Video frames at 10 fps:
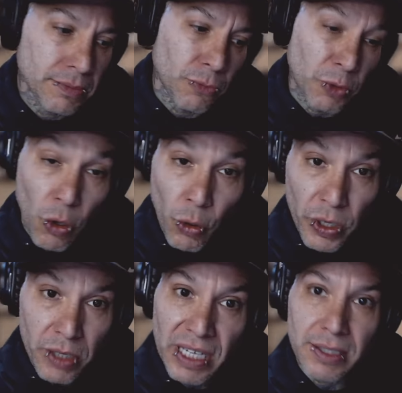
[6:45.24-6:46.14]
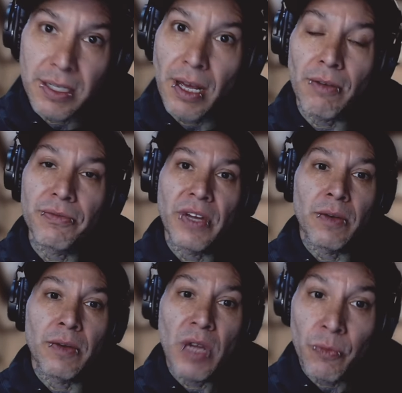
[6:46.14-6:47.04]
recording myself
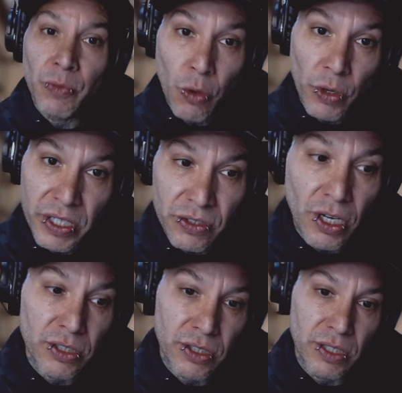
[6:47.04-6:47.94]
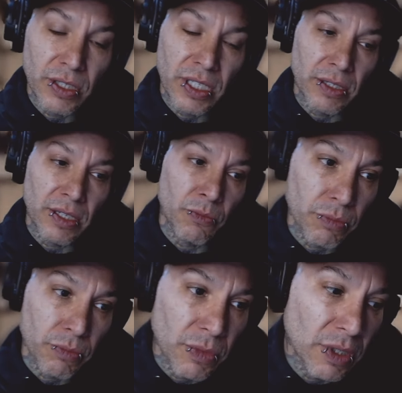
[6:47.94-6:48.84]
and, and recording songs and, and,
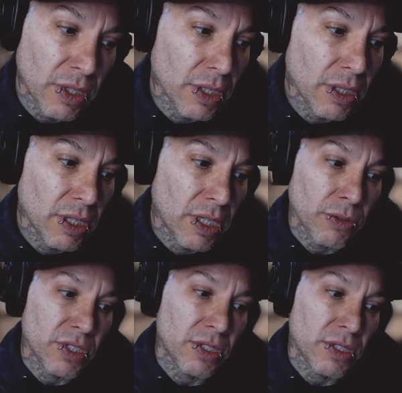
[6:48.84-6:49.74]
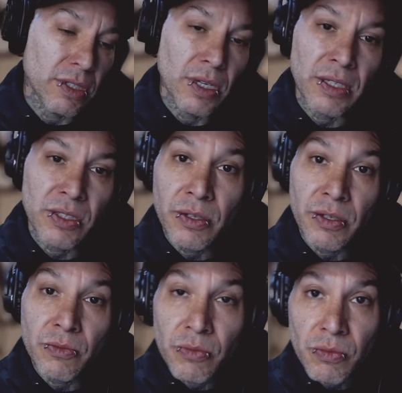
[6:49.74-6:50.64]
and, you know, just I
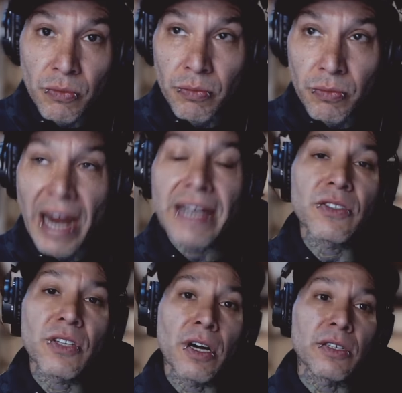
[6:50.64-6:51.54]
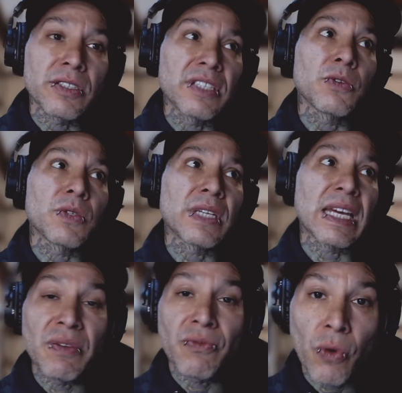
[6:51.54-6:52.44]
started writing songs. This was like
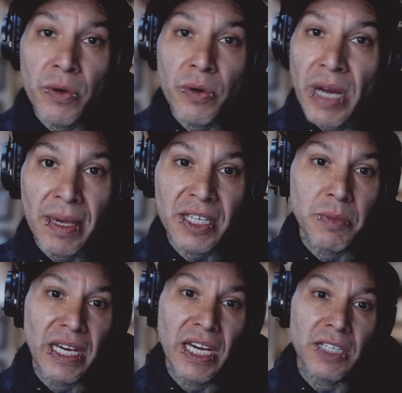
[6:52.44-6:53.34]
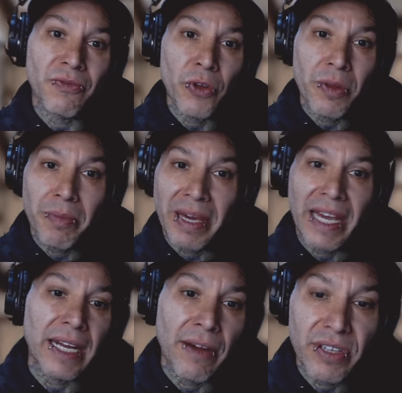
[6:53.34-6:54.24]
before MXPX, before the
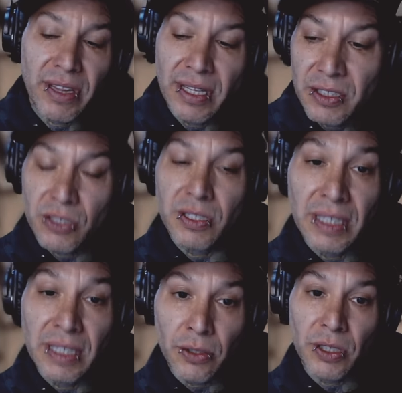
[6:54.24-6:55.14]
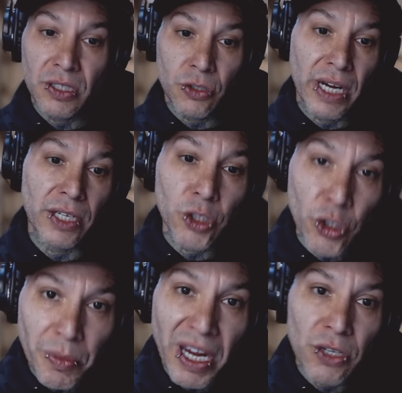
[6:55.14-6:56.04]
band, everything, just literally trying to
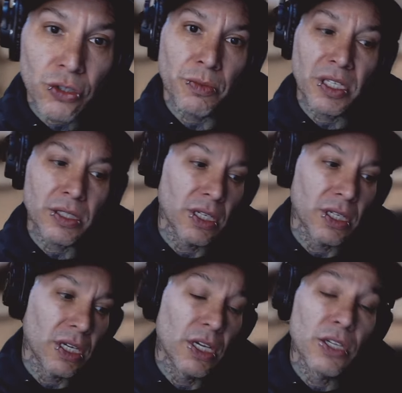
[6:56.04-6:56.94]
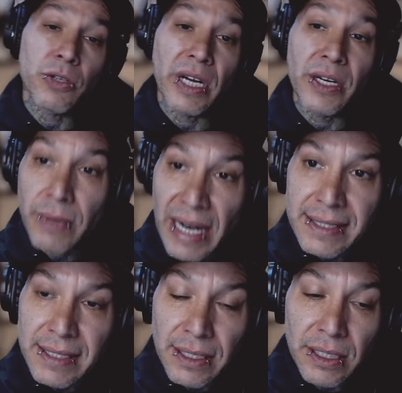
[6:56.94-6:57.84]
learn my instrument, trying to write
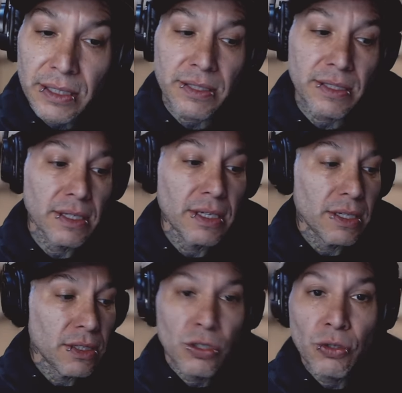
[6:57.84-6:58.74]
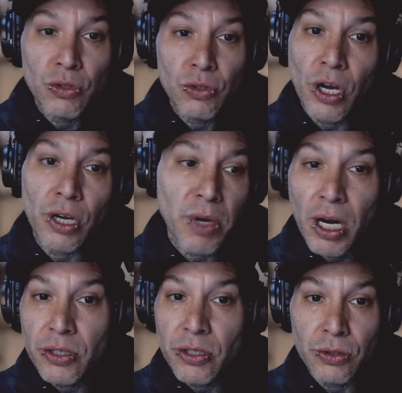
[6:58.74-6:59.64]
songs, two song
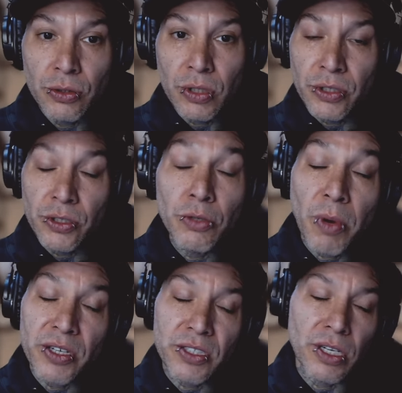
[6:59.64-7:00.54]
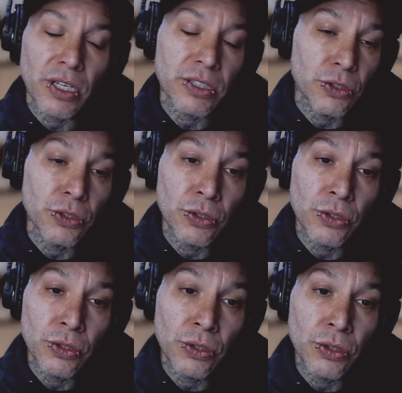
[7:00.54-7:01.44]
parts, do, or two part songs. Do, do, do,